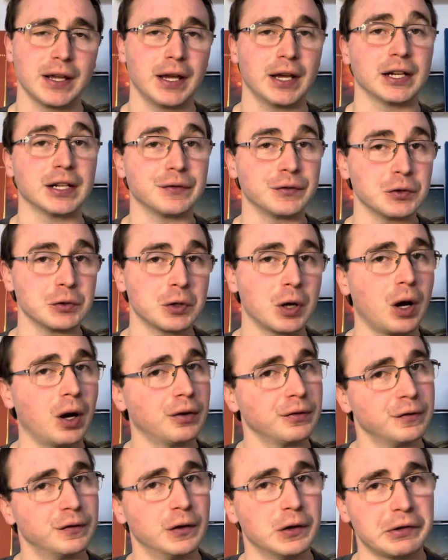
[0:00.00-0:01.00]
And if you
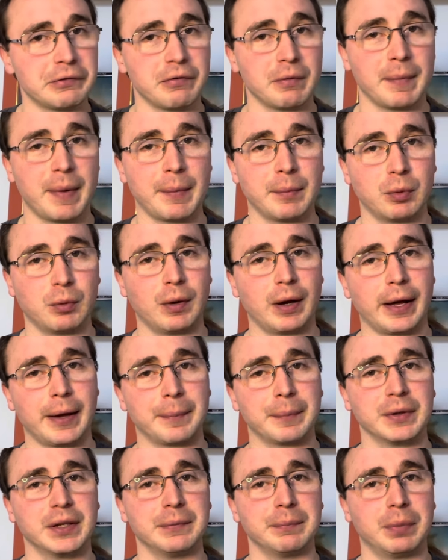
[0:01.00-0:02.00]
can't fully remember what
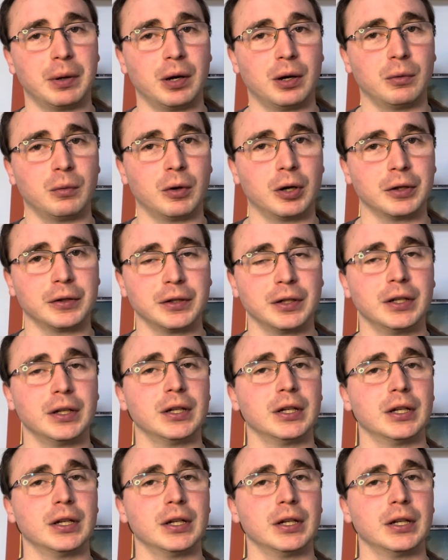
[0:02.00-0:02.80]
happened in part one,